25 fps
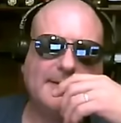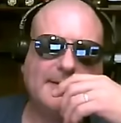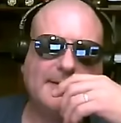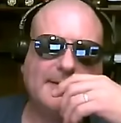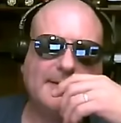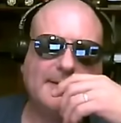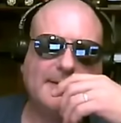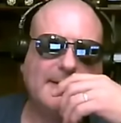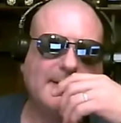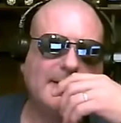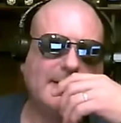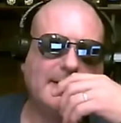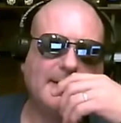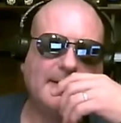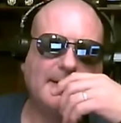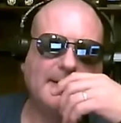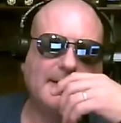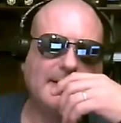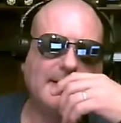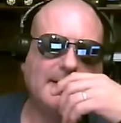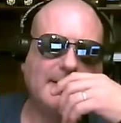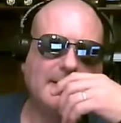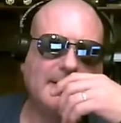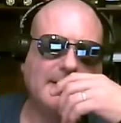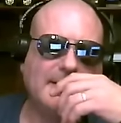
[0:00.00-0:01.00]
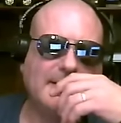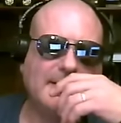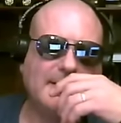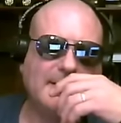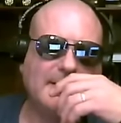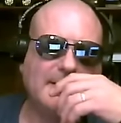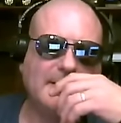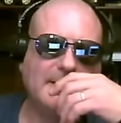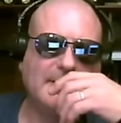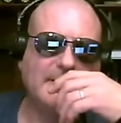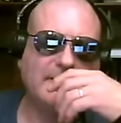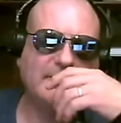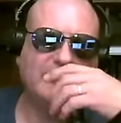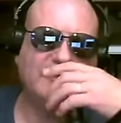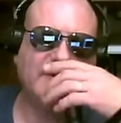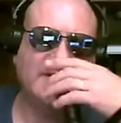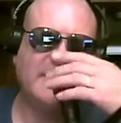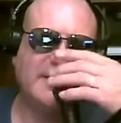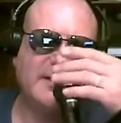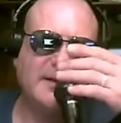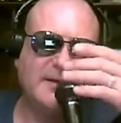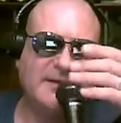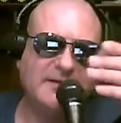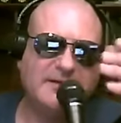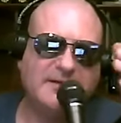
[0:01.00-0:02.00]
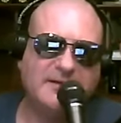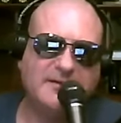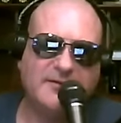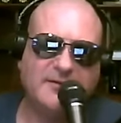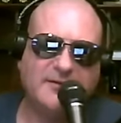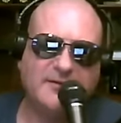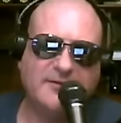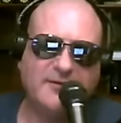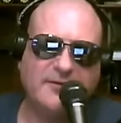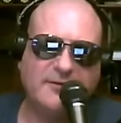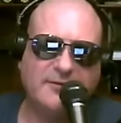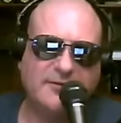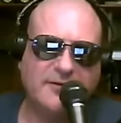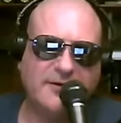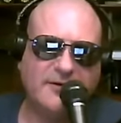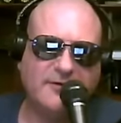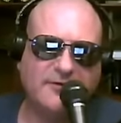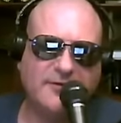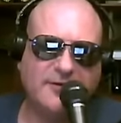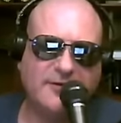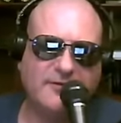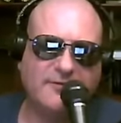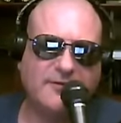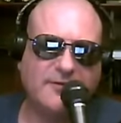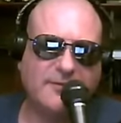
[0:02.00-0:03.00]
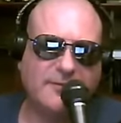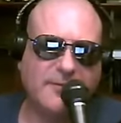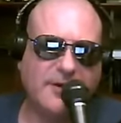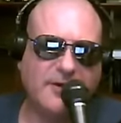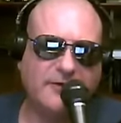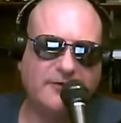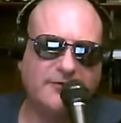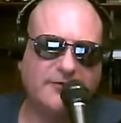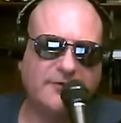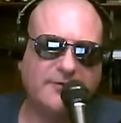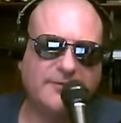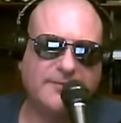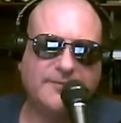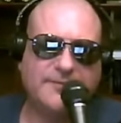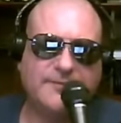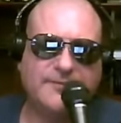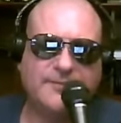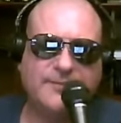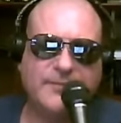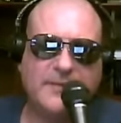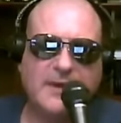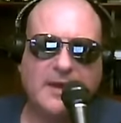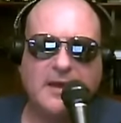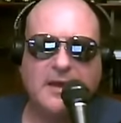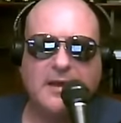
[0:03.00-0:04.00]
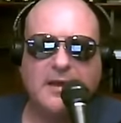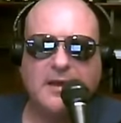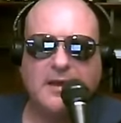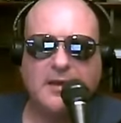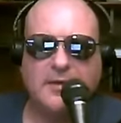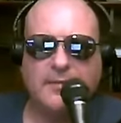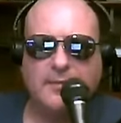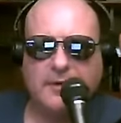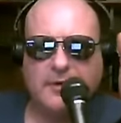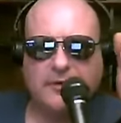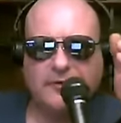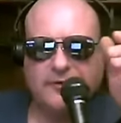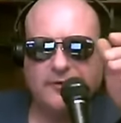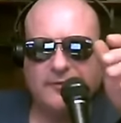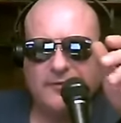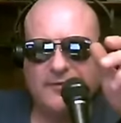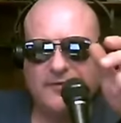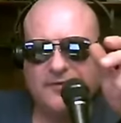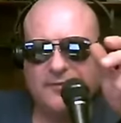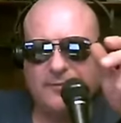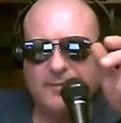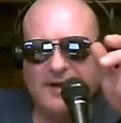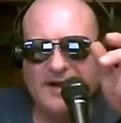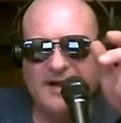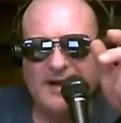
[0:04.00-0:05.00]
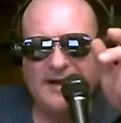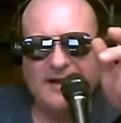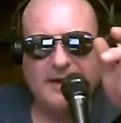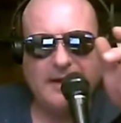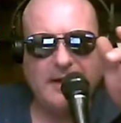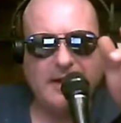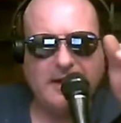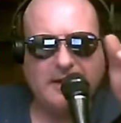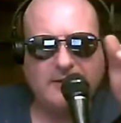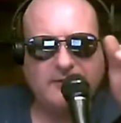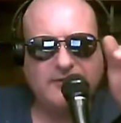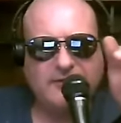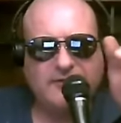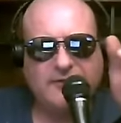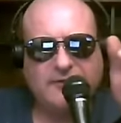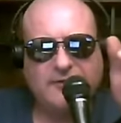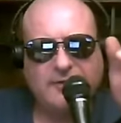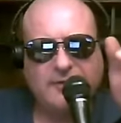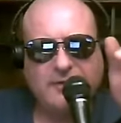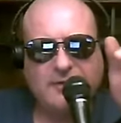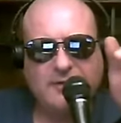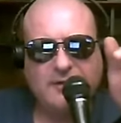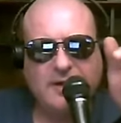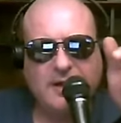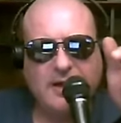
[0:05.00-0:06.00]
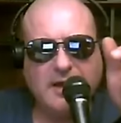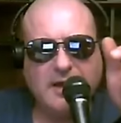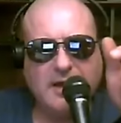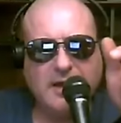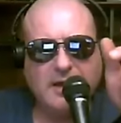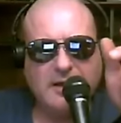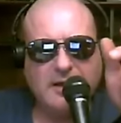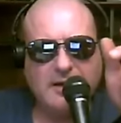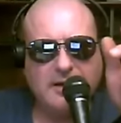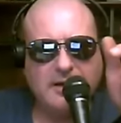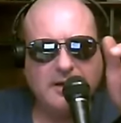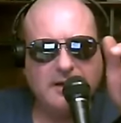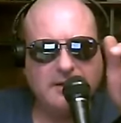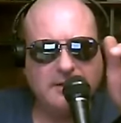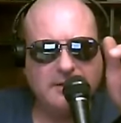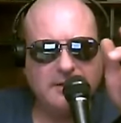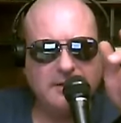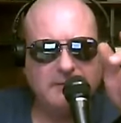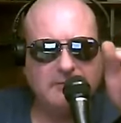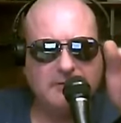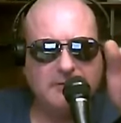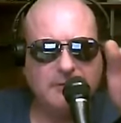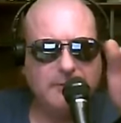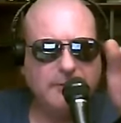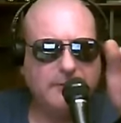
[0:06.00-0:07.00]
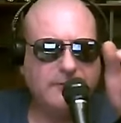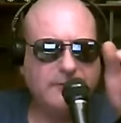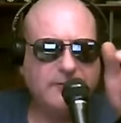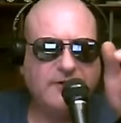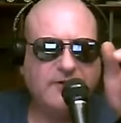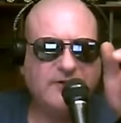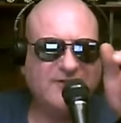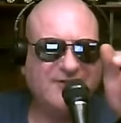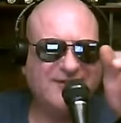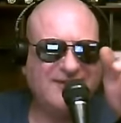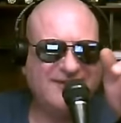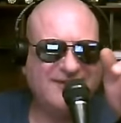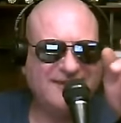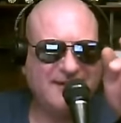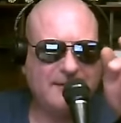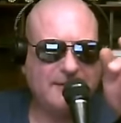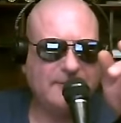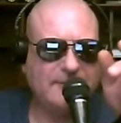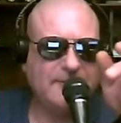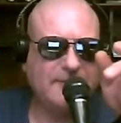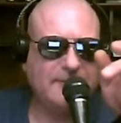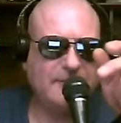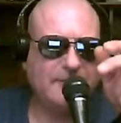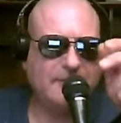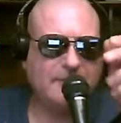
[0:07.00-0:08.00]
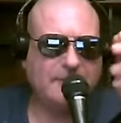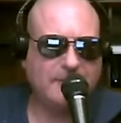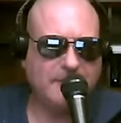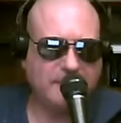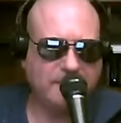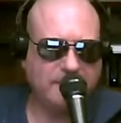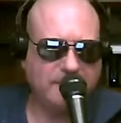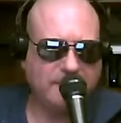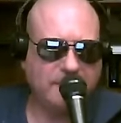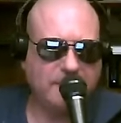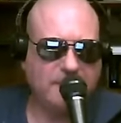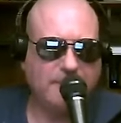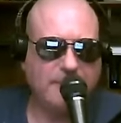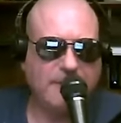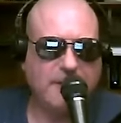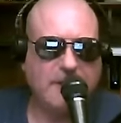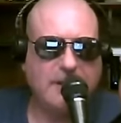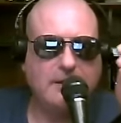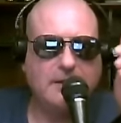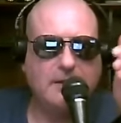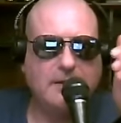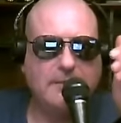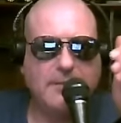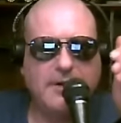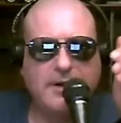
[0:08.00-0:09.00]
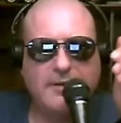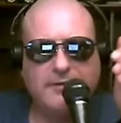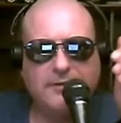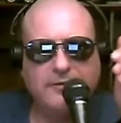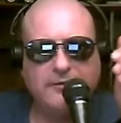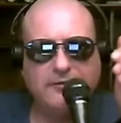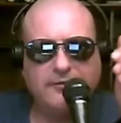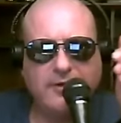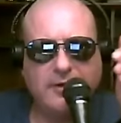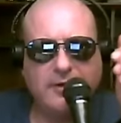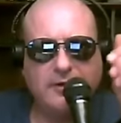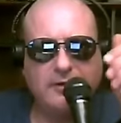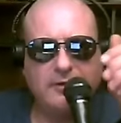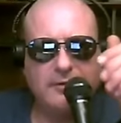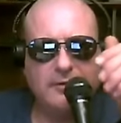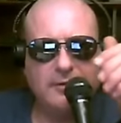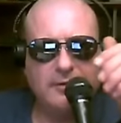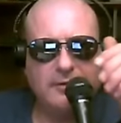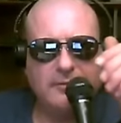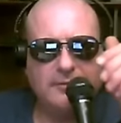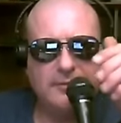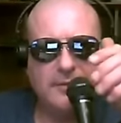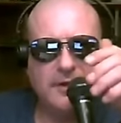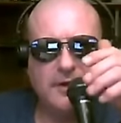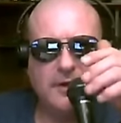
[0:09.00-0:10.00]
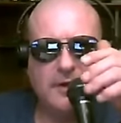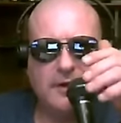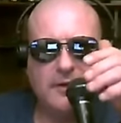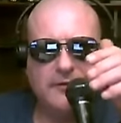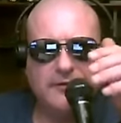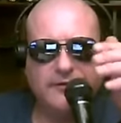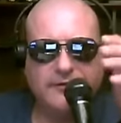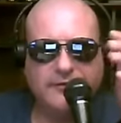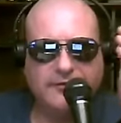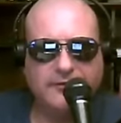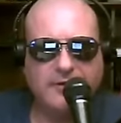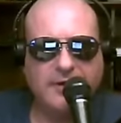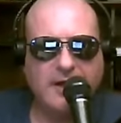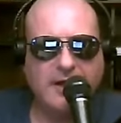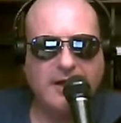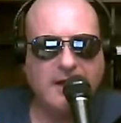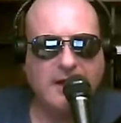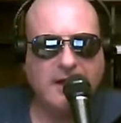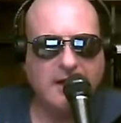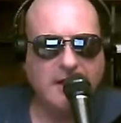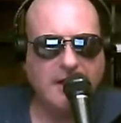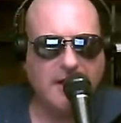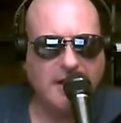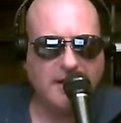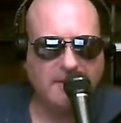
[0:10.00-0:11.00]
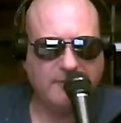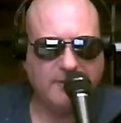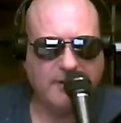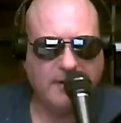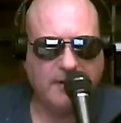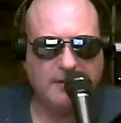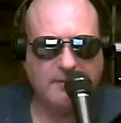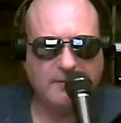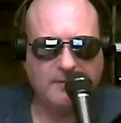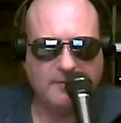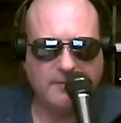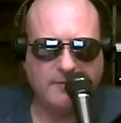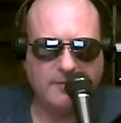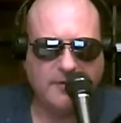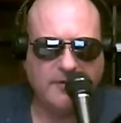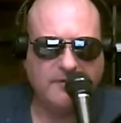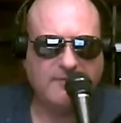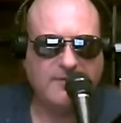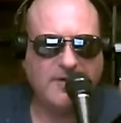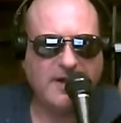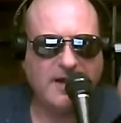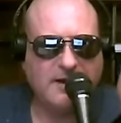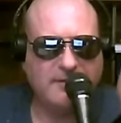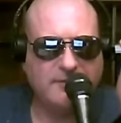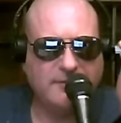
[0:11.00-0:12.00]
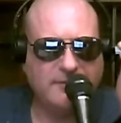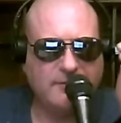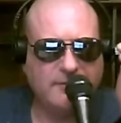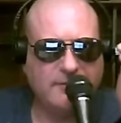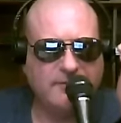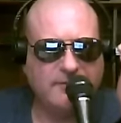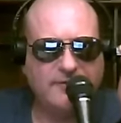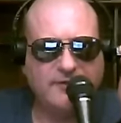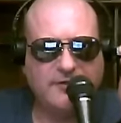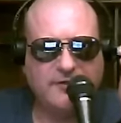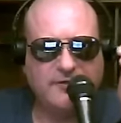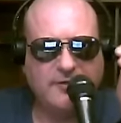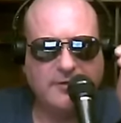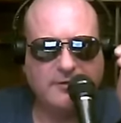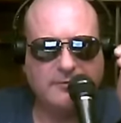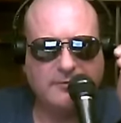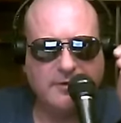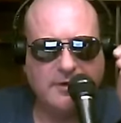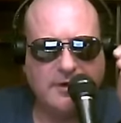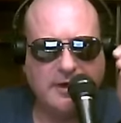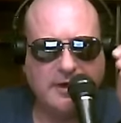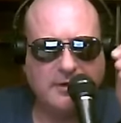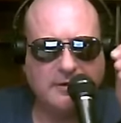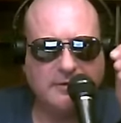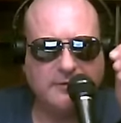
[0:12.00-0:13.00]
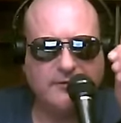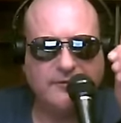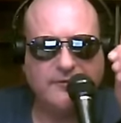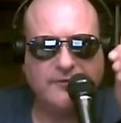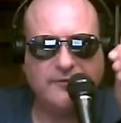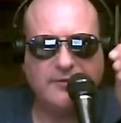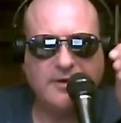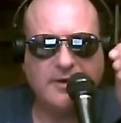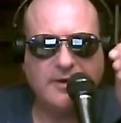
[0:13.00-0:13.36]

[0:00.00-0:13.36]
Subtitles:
Yeah. See, this is your disinformation. Because of this Planet X, and Narubu does exist. It's going to be here about this year, because every 3,600 years,